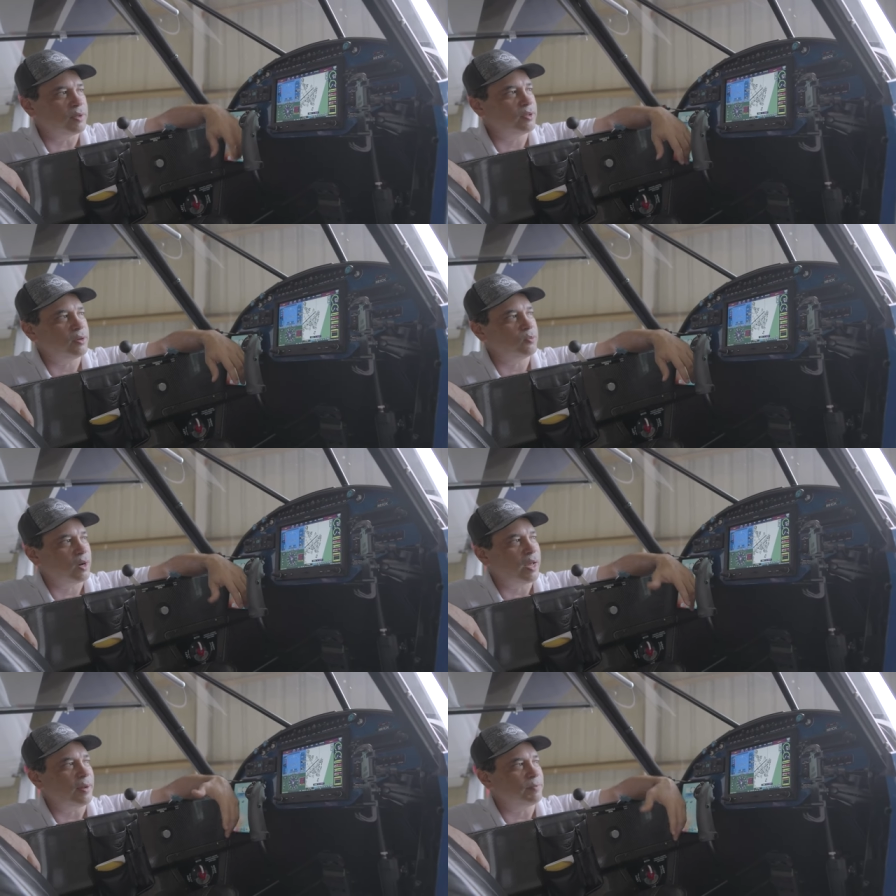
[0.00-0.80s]
And then what
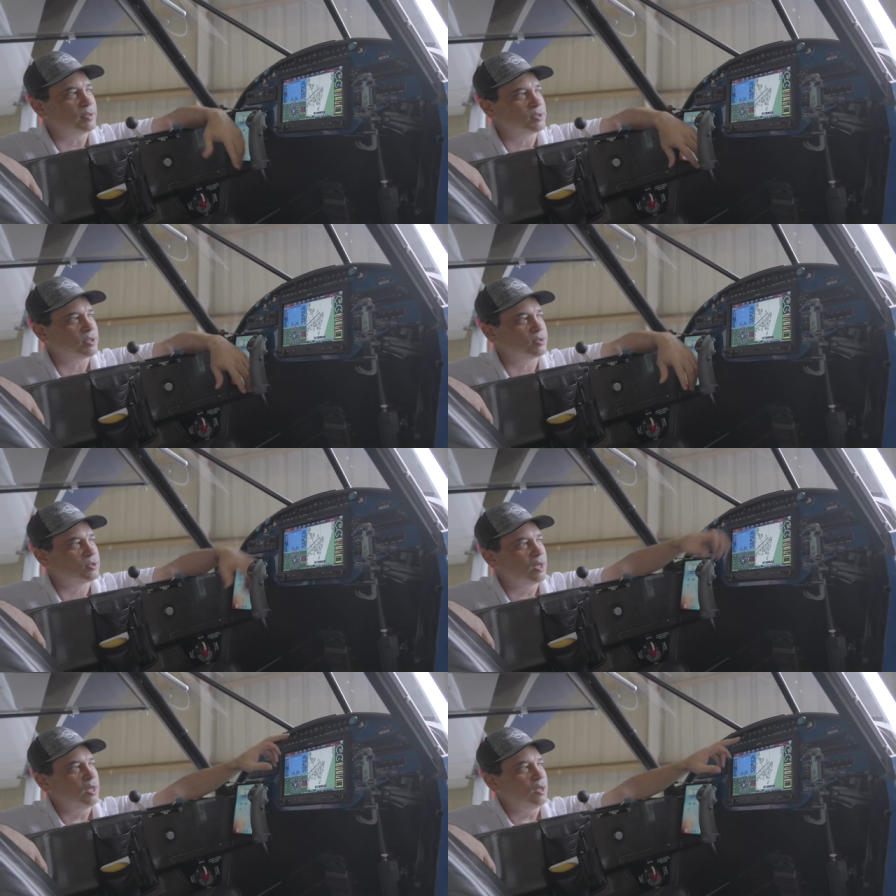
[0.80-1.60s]
happens is
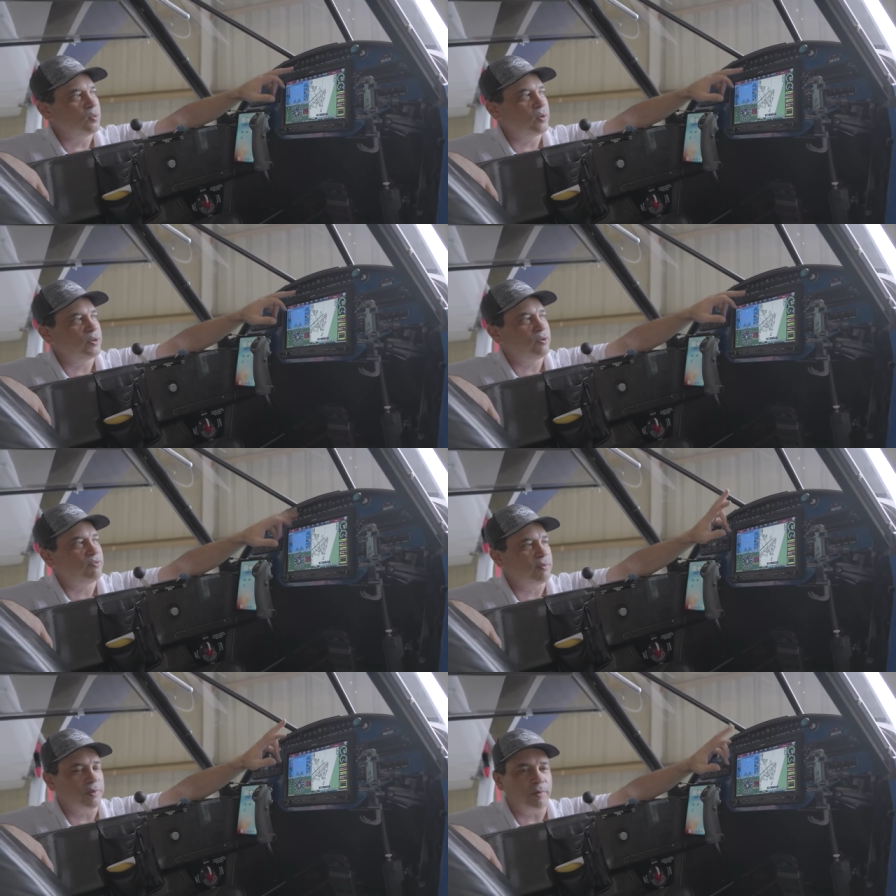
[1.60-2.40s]
when you
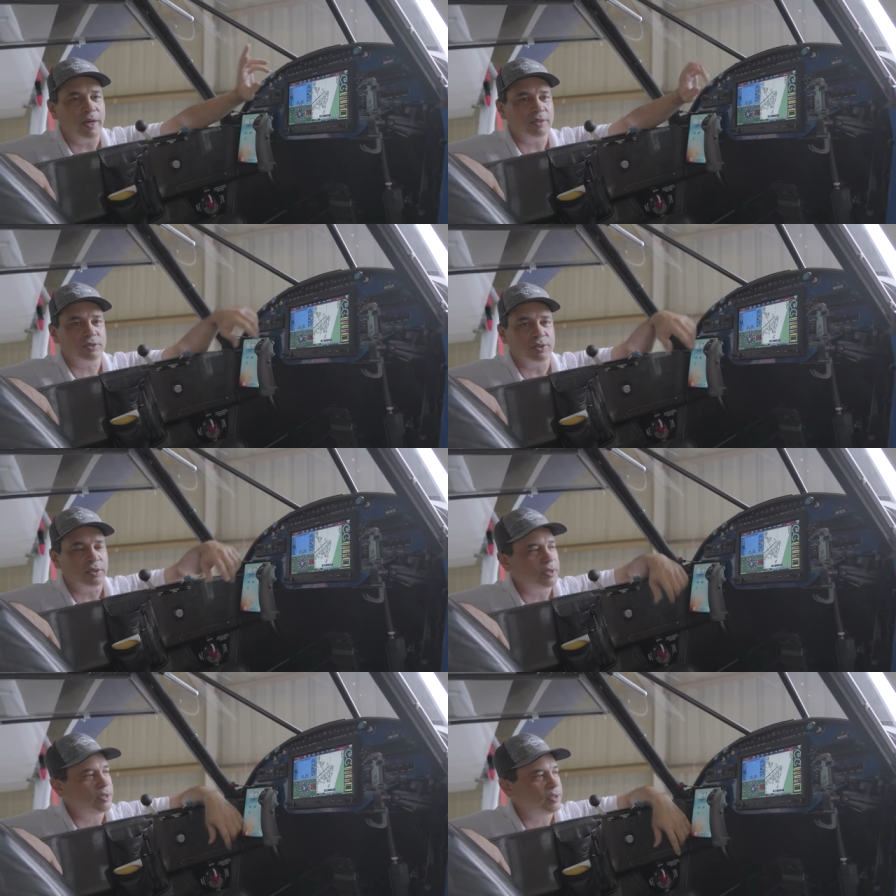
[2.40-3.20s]
flip your master
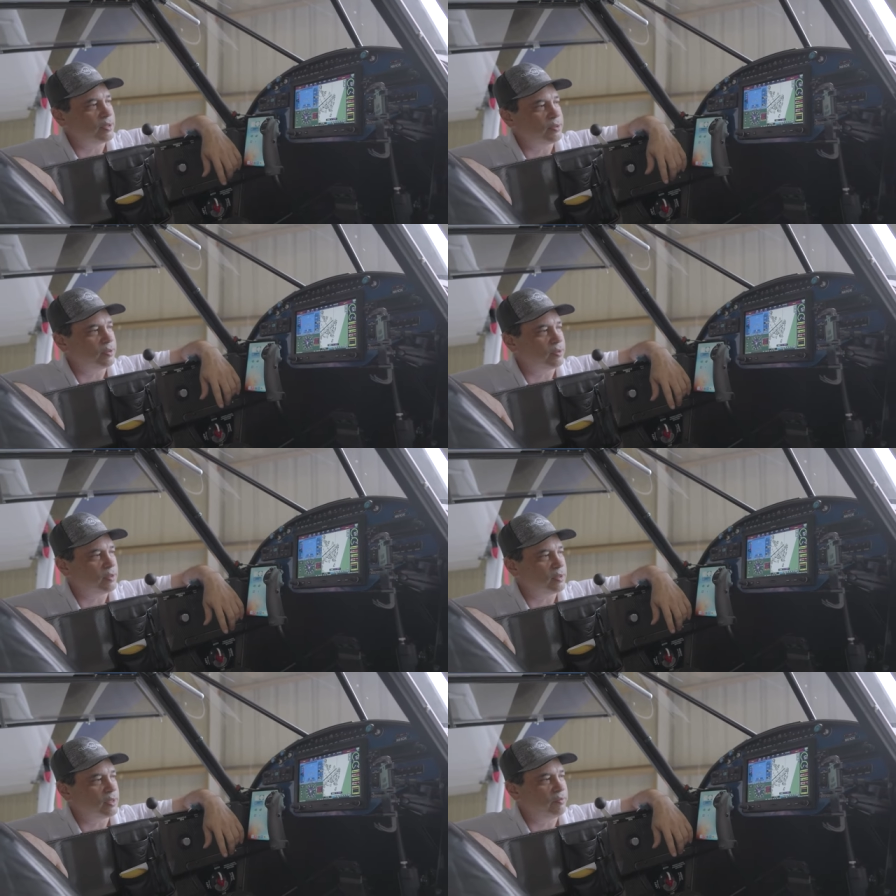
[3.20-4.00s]
and
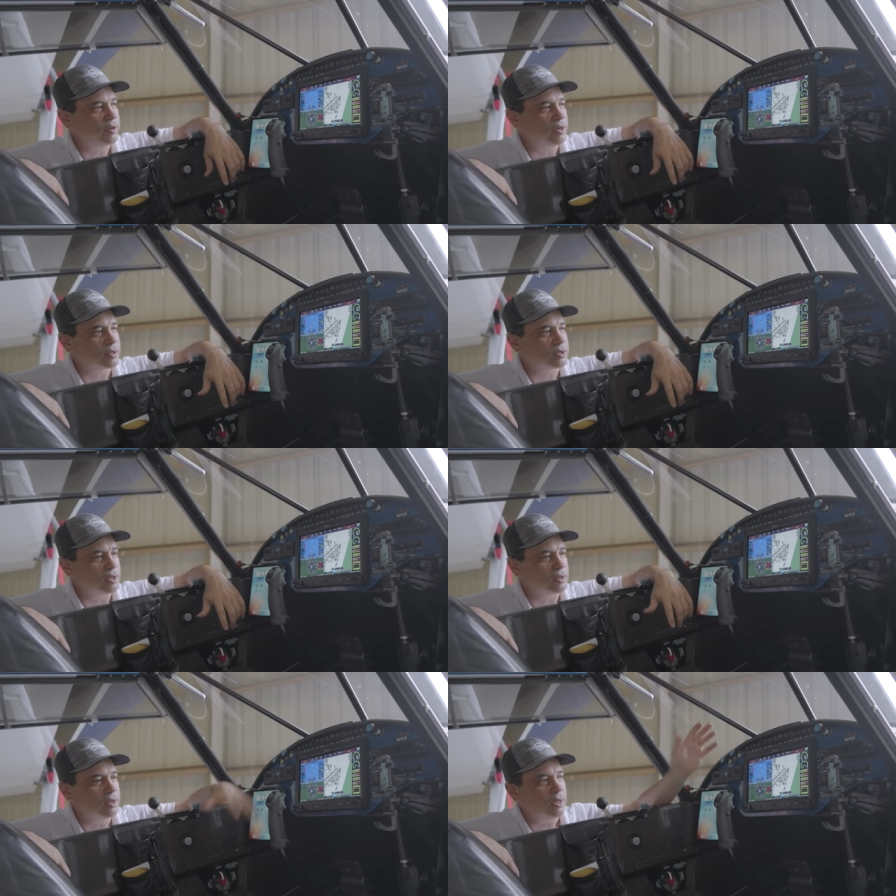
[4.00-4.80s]
your uh, avionics
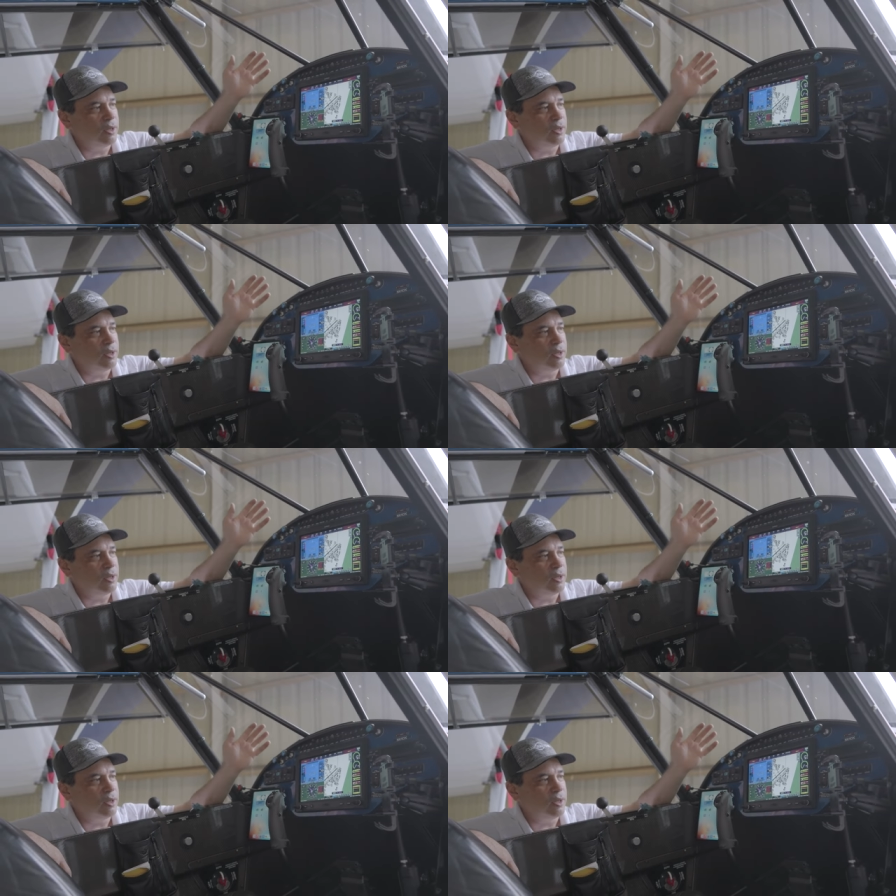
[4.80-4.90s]
on,